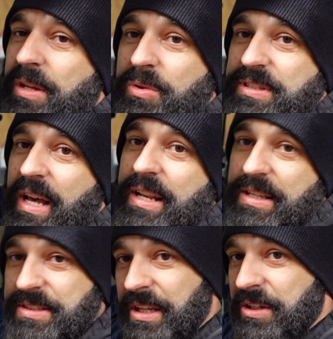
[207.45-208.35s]
There was not a
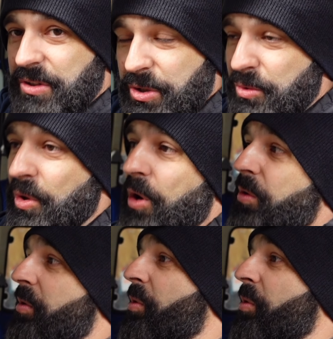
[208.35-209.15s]
single Yugo